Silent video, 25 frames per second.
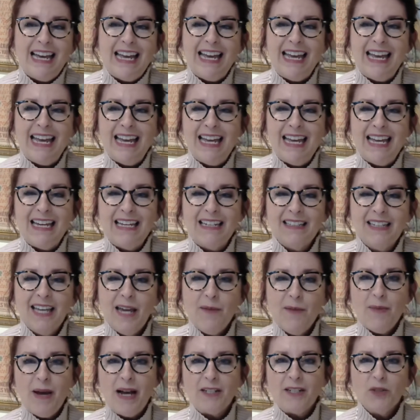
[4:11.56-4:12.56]
and
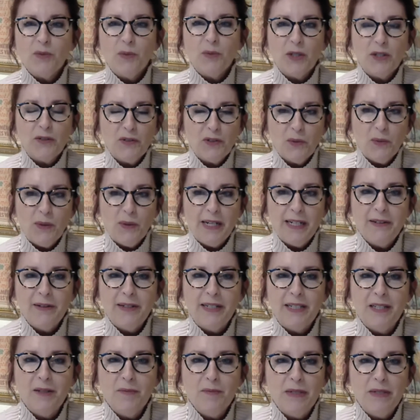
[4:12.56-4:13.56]
came back to work for the
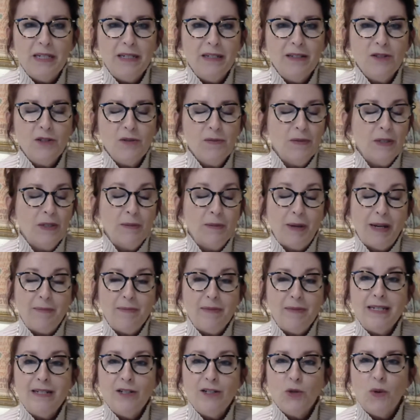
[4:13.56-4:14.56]
winery in the mid in my
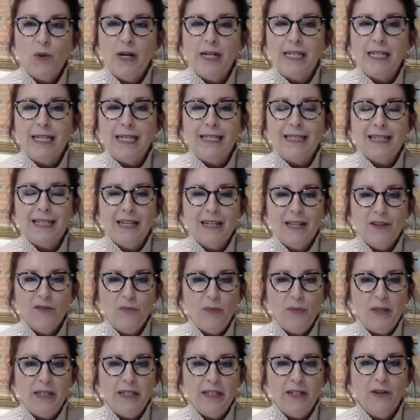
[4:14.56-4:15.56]
mid 20s and have
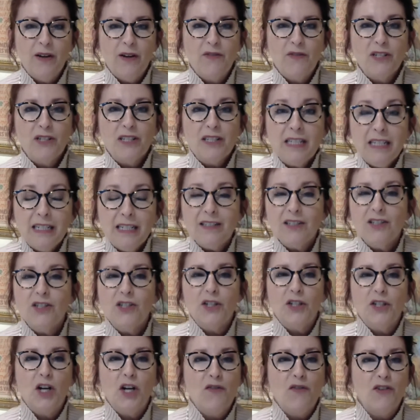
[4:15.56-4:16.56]
been here ever since
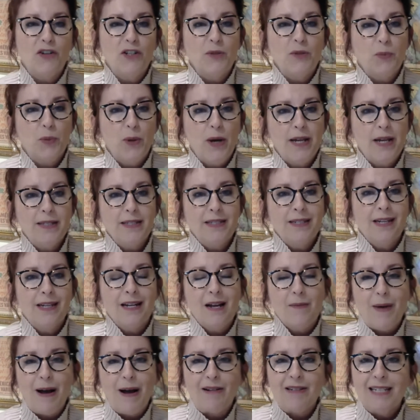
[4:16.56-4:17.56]
took over as president
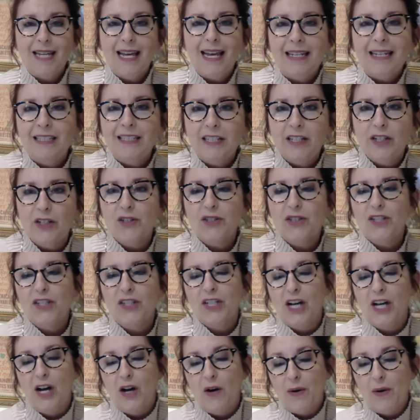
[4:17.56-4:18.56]
about 10 years
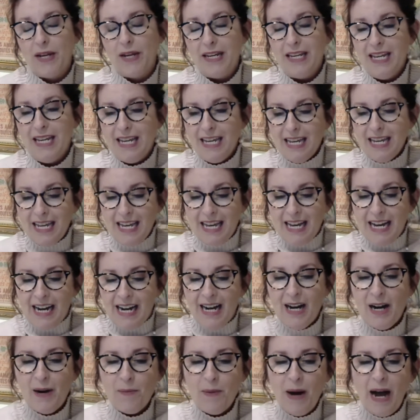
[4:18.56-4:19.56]
ago and
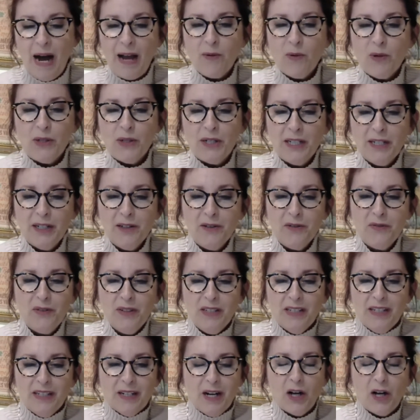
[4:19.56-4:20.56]
um, i will give
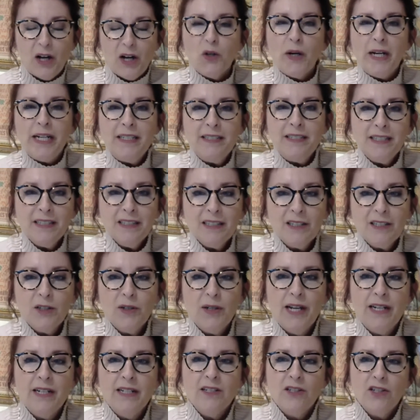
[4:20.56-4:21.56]
a great deal of
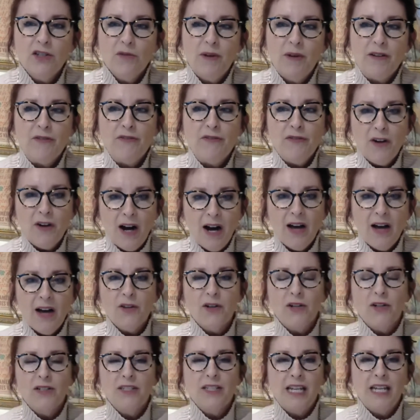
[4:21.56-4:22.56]
credit to my
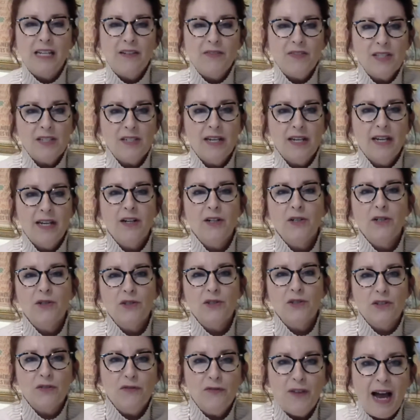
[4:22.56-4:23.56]
father dave stare
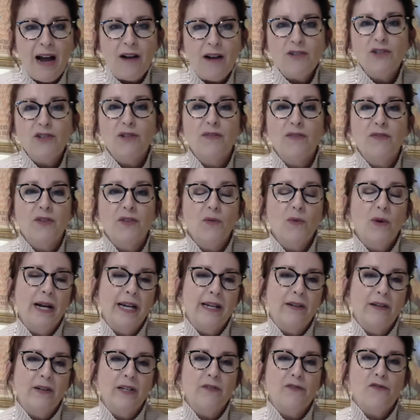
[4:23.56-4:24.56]
who's the founder of the
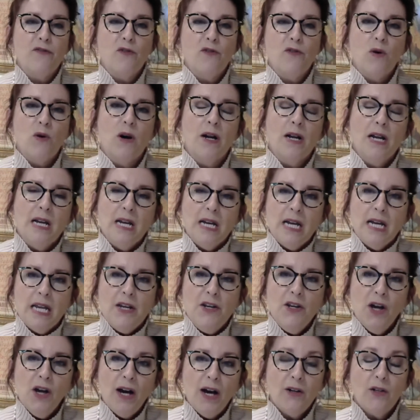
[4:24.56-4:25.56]
winery for
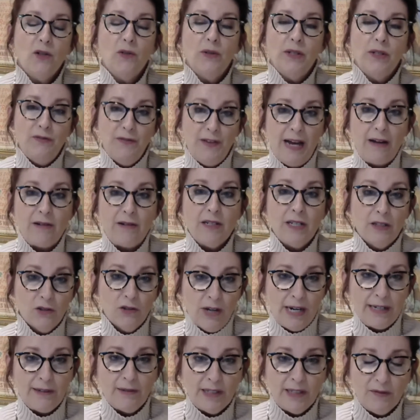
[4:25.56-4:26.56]
not only founding
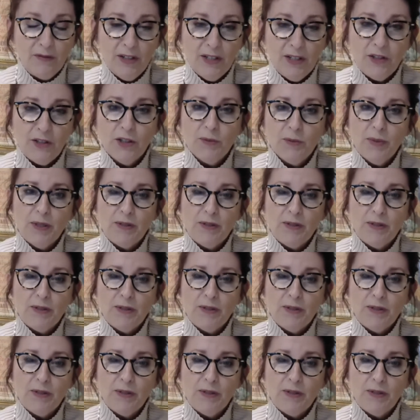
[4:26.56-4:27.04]
dry creek vineyard